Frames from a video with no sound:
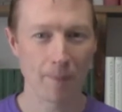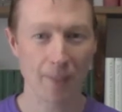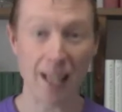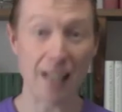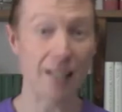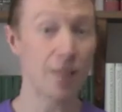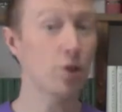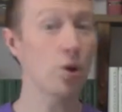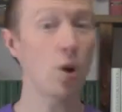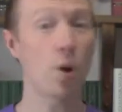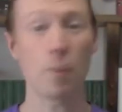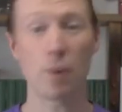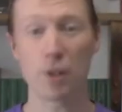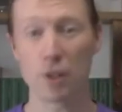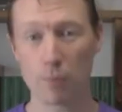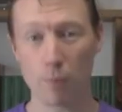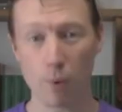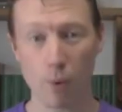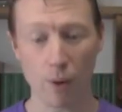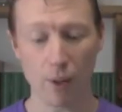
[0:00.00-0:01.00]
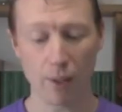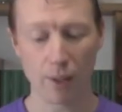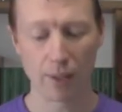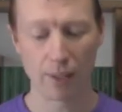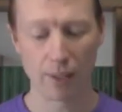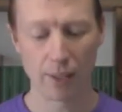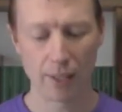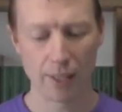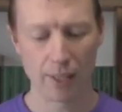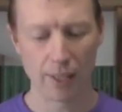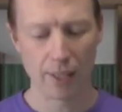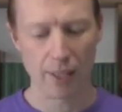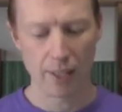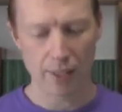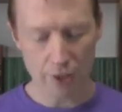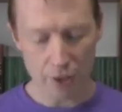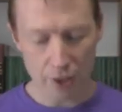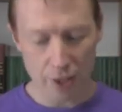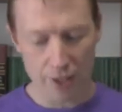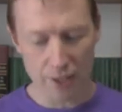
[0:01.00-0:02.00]
and so much more.
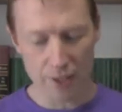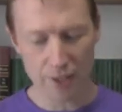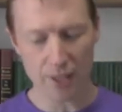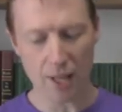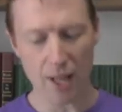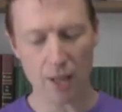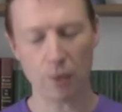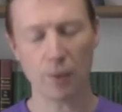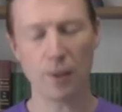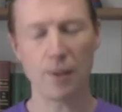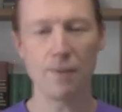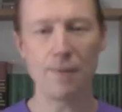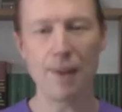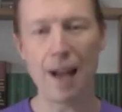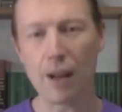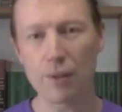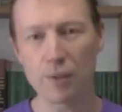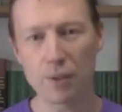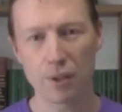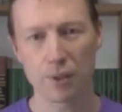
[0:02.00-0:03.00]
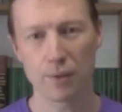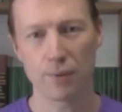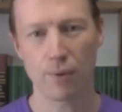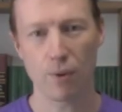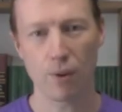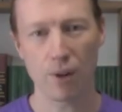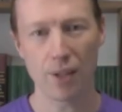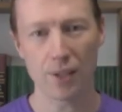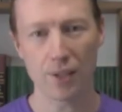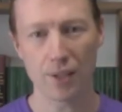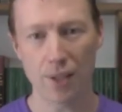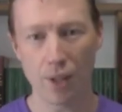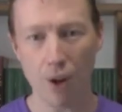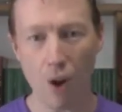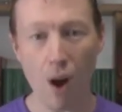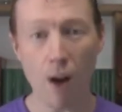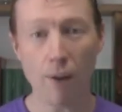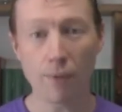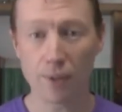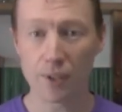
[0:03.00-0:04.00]
Jesus not only vouches for us and
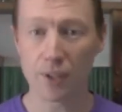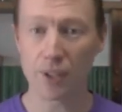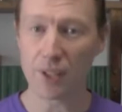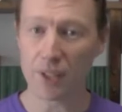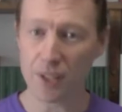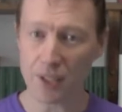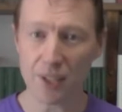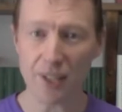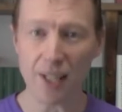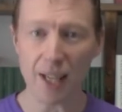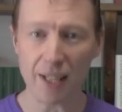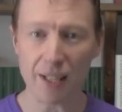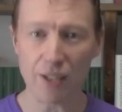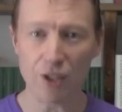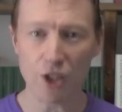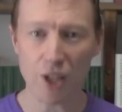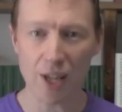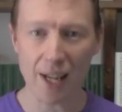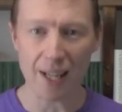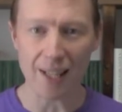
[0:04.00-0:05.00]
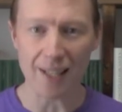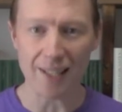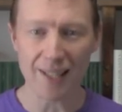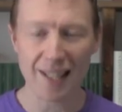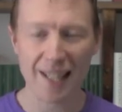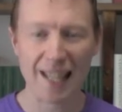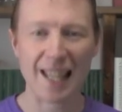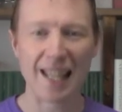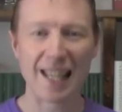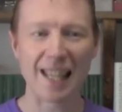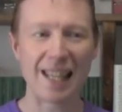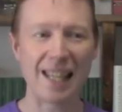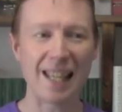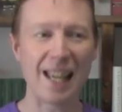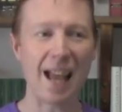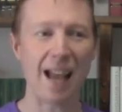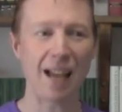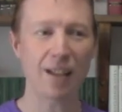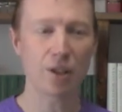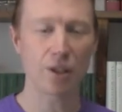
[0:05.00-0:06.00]
offers us a second chance,
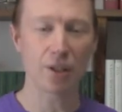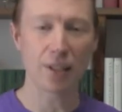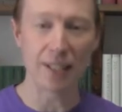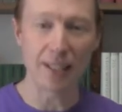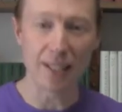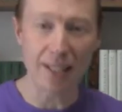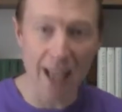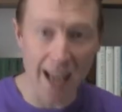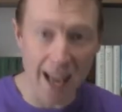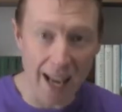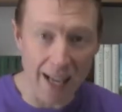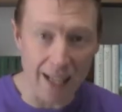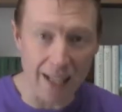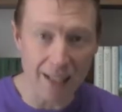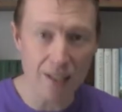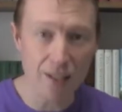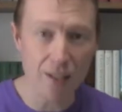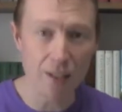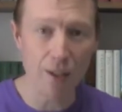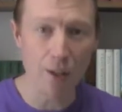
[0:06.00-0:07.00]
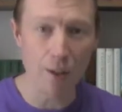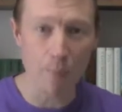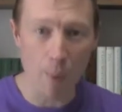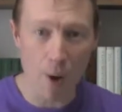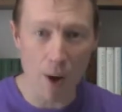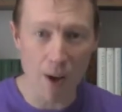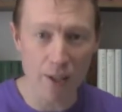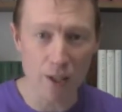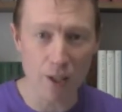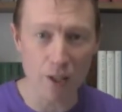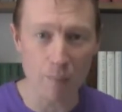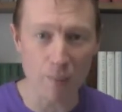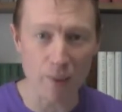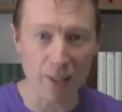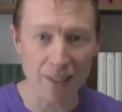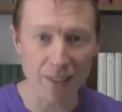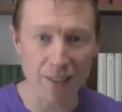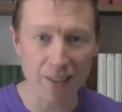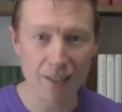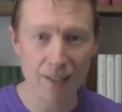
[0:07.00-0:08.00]
he actually takes the
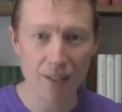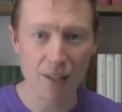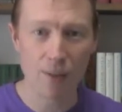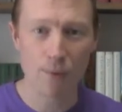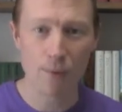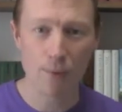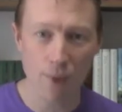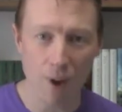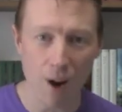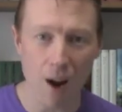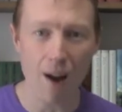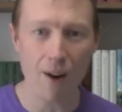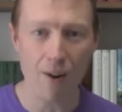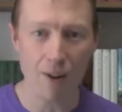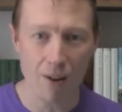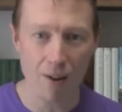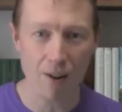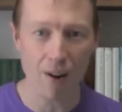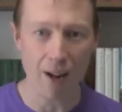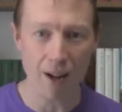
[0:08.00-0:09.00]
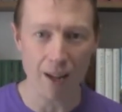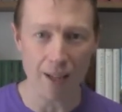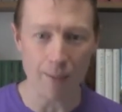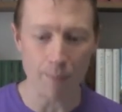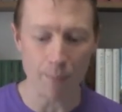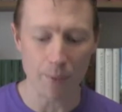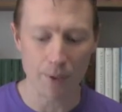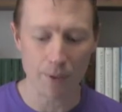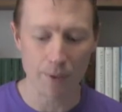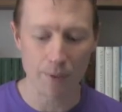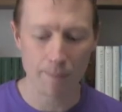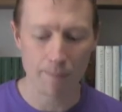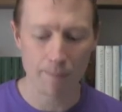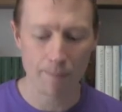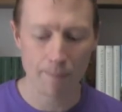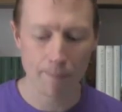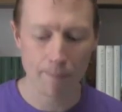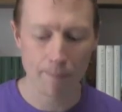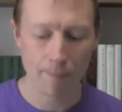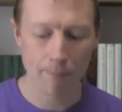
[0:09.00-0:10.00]
punishment for our crimes.
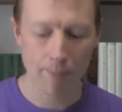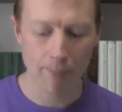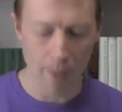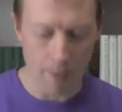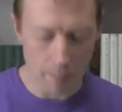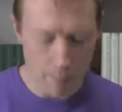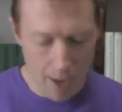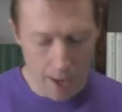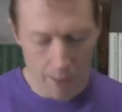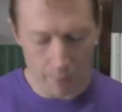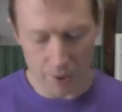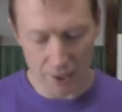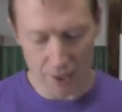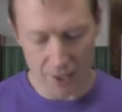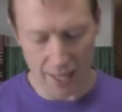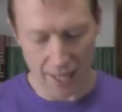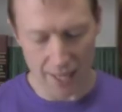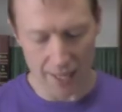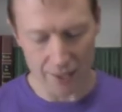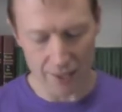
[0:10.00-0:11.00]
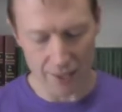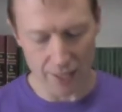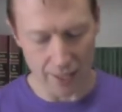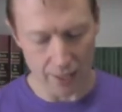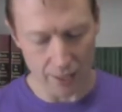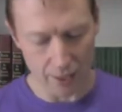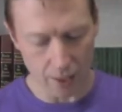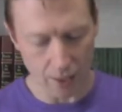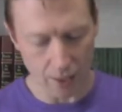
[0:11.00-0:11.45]
The Bible says in